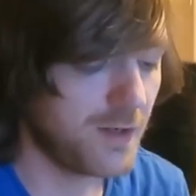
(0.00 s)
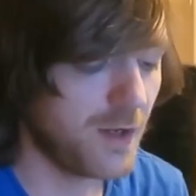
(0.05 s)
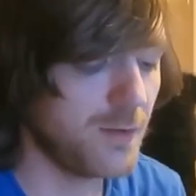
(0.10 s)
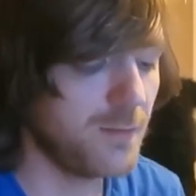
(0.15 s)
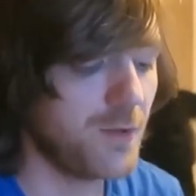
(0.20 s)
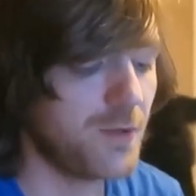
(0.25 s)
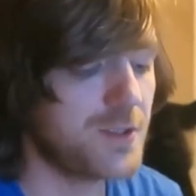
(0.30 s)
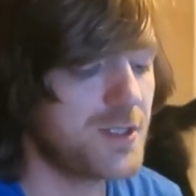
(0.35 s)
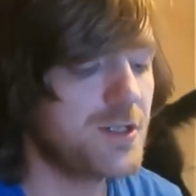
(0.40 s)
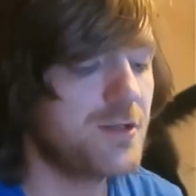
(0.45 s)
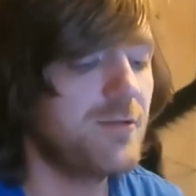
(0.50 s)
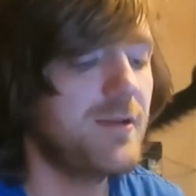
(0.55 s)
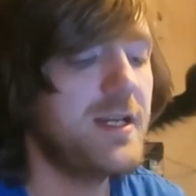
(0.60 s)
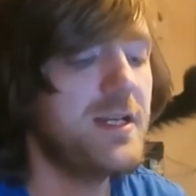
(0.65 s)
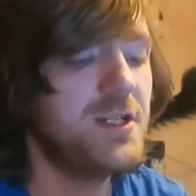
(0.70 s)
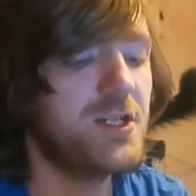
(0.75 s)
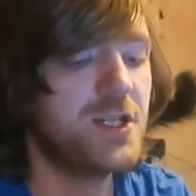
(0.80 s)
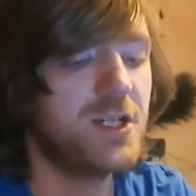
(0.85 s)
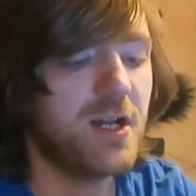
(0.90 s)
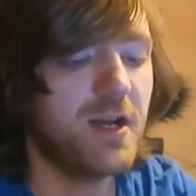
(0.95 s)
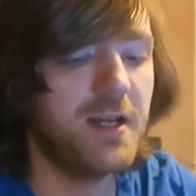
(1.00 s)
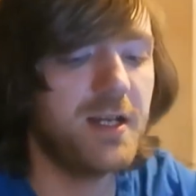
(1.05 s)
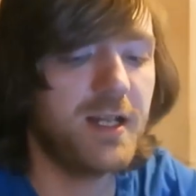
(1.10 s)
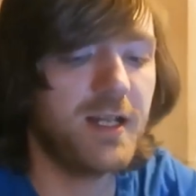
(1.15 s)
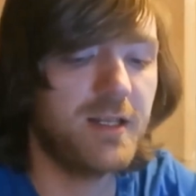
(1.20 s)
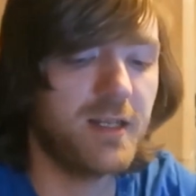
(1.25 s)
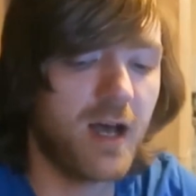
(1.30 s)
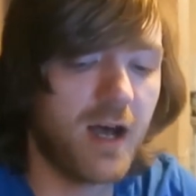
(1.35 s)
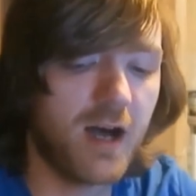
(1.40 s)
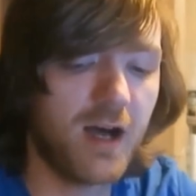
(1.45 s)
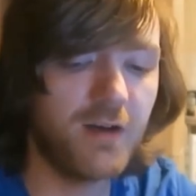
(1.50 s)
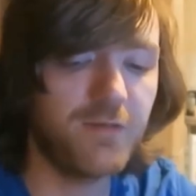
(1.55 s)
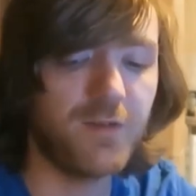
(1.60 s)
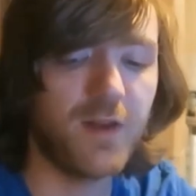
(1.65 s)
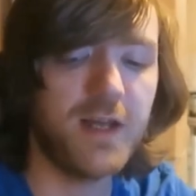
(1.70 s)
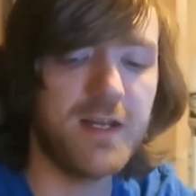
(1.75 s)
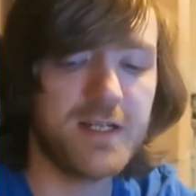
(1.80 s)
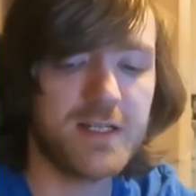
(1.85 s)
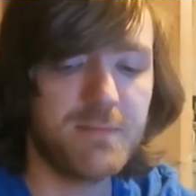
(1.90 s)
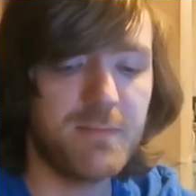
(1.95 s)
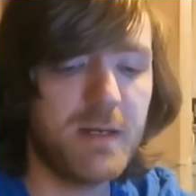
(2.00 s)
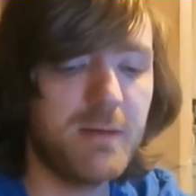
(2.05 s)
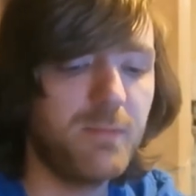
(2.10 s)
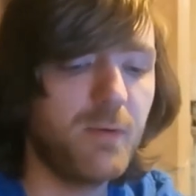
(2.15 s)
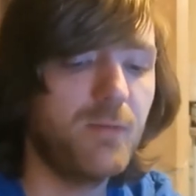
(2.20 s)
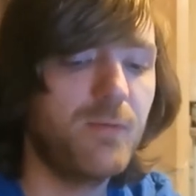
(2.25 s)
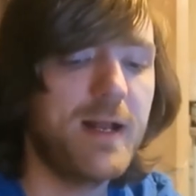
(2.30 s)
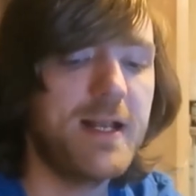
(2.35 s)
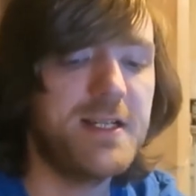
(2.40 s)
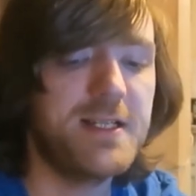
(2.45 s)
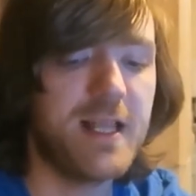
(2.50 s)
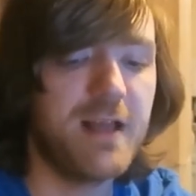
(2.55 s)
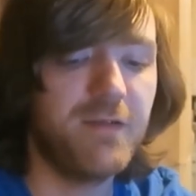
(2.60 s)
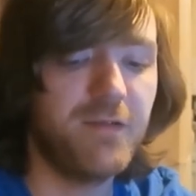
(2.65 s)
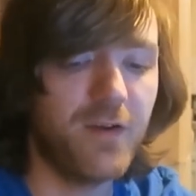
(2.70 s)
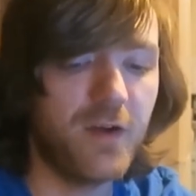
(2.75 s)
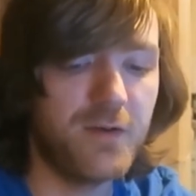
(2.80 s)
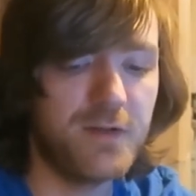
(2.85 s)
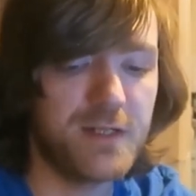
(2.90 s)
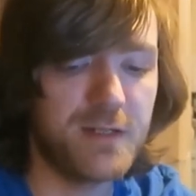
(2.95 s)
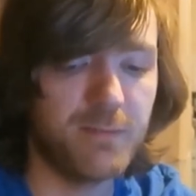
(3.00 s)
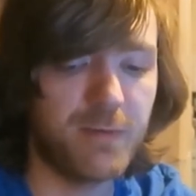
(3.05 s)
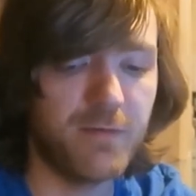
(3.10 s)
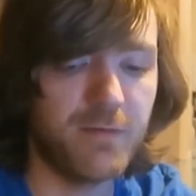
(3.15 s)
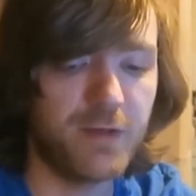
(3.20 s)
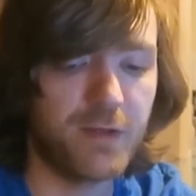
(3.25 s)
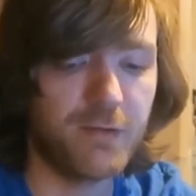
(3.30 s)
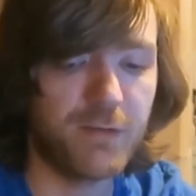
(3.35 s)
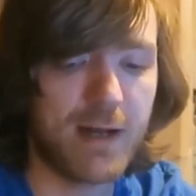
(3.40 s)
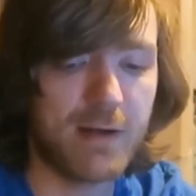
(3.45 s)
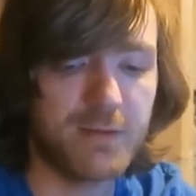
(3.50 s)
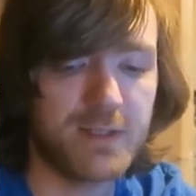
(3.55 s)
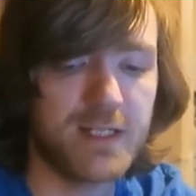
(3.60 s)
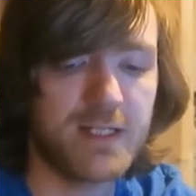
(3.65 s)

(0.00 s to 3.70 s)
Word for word: No more screens shining in the half light as people raise their phones above the crowd